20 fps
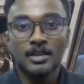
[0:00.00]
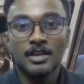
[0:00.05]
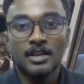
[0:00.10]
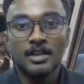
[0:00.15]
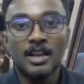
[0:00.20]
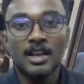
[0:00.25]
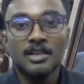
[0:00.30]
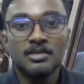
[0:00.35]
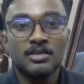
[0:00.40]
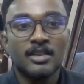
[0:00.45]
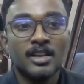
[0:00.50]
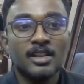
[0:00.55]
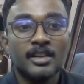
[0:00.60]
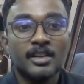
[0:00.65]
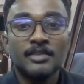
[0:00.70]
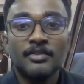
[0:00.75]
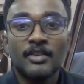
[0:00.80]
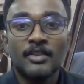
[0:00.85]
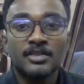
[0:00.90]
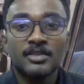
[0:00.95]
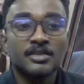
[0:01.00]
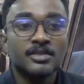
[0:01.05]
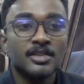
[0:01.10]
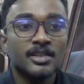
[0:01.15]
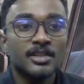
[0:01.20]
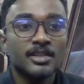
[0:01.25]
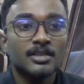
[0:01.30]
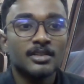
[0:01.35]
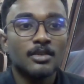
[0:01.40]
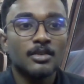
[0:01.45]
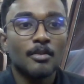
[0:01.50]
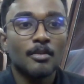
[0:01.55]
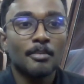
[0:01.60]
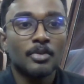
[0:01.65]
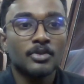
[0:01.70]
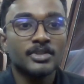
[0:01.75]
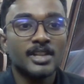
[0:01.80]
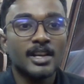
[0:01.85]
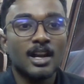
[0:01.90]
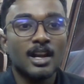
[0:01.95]
Large-scale infrastructure
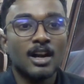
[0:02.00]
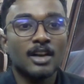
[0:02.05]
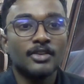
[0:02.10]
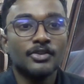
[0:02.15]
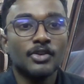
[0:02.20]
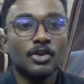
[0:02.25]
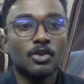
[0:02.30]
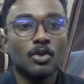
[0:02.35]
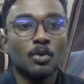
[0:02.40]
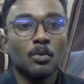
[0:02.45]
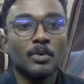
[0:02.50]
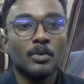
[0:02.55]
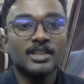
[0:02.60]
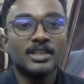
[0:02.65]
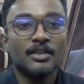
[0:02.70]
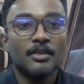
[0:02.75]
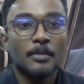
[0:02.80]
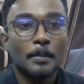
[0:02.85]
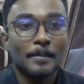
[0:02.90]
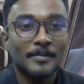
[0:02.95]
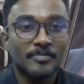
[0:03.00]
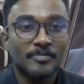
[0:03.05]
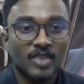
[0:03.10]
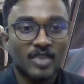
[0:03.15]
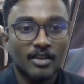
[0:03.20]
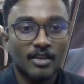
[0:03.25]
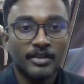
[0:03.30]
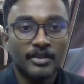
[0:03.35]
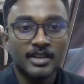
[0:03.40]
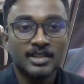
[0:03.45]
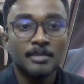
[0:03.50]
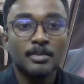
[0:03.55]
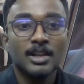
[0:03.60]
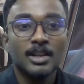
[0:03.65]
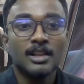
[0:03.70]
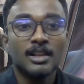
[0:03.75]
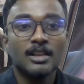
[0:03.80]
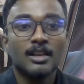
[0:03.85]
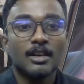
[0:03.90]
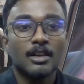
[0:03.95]
projects are not always
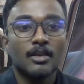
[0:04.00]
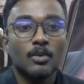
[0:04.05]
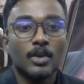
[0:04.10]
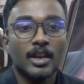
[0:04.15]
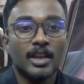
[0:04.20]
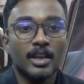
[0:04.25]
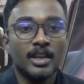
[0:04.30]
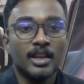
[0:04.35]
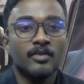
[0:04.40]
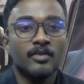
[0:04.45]
feasible in